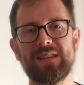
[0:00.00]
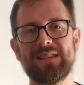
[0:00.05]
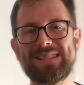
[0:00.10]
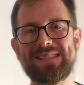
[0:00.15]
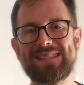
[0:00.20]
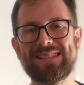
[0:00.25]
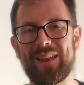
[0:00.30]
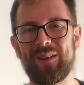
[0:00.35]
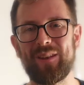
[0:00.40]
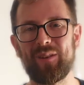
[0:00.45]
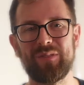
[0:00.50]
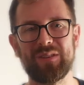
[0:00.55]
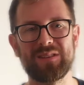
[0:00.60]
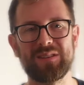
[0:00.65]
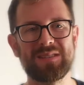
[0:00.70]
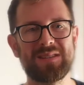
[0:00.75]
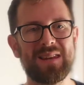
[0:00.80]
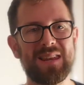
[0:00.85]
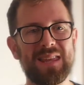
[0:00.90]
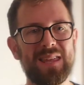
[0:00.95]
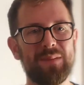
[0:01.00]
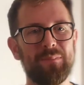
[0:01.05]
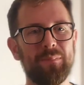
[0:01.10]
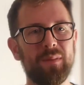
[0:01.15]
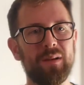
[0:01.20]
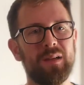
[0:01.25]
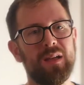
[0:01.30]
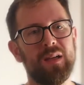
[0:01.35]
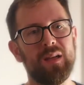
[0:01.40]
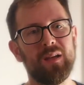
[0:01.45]
self-esteem,
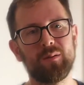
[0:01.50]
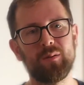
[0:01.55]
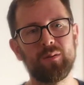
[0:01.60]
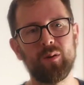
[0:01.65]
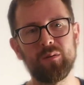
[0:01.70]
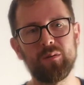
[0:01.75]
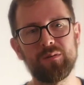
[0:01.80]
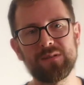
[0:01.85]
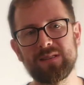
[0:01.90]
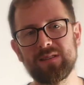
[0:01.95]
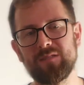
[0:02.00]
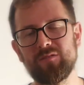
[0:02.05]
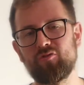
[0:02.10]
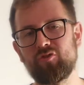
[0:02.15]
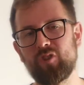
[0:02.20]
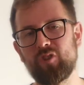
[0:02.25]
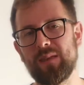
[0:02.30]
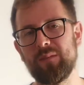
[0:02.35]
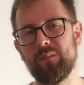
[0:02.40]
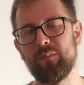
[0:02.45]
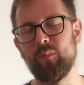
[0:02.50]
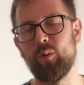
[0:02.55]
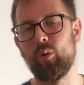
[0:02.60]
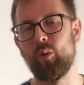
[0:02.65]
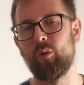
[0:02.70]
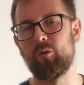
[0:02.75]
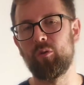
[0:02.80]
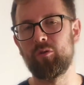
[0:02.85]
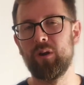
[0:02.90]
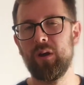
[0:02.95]
concentrate
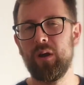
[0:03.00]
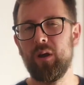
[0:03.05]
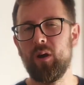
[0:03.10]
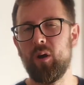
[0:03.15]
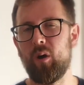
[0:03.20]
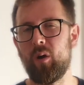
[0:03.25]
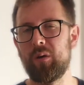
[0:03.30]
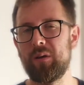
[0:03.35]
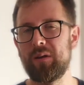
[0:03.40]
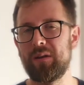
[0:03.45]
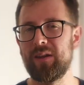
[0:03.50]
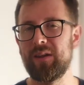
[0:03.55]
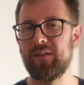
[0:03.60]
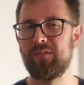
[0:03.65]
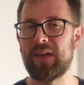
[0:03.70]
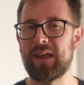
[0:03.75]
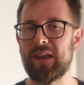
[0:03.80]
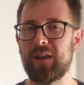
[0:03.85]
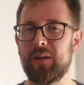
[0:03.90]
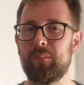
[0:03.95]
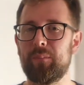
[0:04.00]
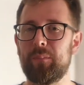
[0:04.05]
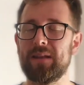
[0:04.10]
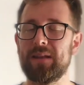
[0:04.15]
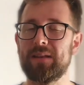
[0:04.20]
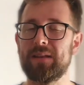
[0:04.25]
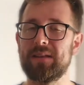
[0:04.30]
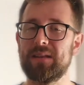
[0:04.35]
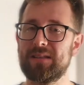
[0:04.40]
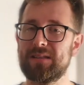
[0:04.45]
more on
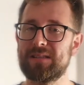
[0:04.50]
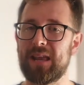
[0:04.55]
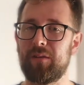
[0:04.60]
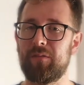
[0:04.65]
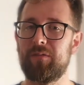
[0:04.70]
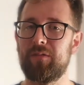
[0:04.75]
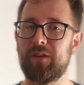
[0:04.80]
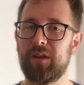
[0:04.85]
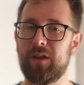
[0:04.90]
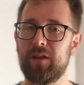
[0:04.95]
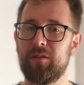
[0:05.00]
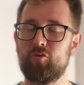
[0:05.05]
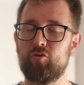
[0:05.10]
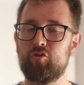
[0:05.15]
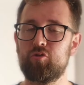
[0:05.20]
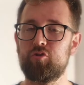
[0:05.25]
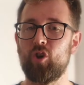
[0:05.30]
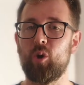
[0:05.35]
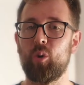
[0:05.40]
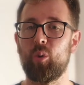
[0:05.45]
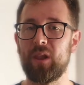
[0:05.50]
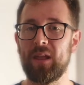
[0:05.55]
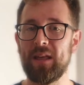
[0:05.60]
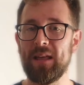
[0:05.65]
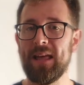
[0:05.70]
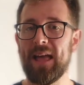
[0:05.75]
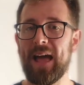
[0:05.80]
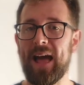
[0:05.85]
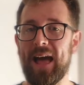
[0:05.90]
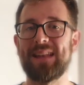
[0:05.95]
developing self-control
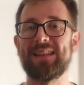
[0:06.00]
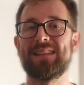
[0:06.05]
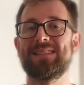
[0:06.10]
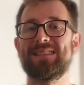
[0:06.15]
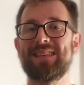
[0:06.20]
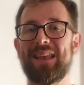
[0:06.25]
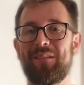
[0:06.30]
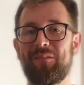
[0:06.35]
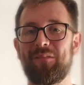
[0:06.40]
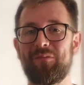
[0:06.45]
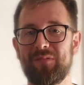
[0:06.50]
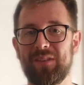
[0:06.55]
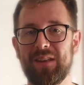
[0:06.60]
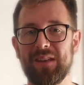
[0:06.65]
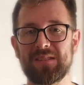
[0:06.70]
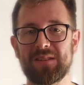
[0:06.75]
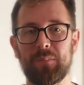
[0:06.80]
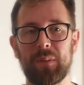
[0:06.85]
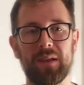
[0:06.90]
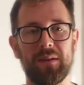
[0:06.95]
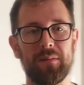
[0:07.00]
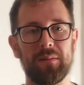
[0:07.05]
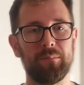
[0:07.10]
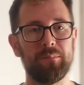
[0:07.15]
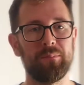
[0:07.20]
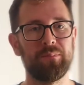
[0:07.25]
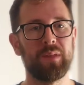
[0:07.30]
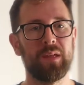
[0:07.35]
and self-discipline.